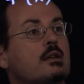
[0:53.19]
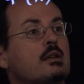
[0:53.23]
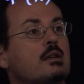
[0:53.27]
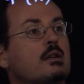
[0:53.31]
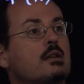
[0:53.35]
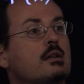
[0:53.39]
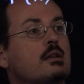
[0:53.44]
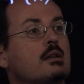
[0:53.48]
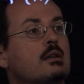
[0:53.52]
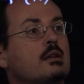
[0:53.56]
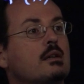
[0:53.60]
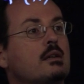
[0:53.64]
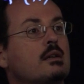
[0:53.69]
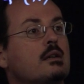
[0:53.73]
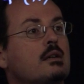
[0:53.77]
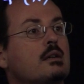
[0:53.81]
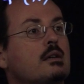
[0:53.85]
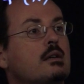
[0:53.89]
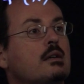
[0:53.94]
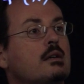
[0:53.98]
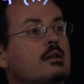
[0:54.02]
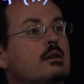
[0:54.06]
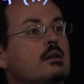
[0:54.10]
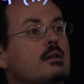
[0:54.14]

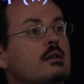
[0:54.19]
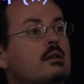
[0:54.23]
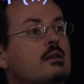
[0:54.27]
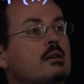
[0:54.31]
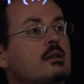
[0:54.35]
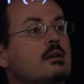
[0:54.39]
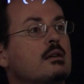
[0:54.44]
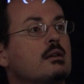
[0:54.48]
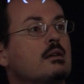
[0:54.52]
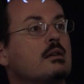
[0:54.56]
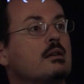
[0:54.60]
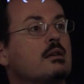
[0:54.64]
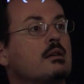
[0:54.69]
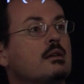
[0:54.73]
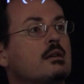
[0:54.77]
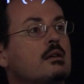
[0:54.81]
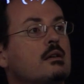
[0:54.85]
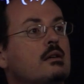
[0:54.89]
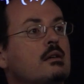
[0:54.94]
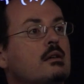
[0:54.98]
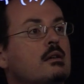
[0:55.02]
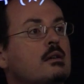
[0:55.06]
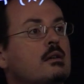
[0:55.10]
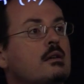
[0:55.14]

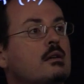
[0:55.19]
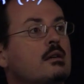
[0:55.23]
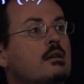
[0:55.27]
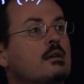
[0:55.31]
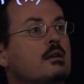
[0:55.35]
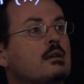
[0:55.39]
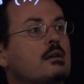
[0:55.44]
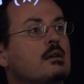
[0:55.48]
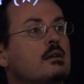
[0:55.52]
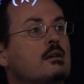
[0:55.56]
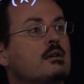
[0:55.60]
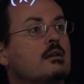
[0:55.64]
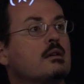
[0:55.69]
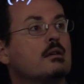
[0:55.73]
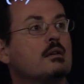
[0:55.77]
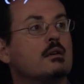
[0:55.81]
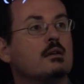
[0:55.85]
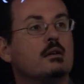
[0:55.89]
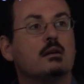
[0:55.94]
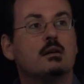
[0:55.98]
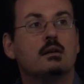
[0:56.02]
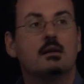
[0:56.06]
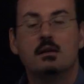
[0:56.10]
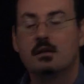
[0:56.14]

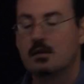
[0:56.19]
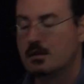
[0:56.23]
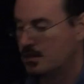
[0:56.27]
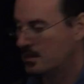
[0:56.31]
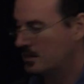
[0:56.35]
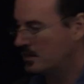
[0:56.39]
[no speech]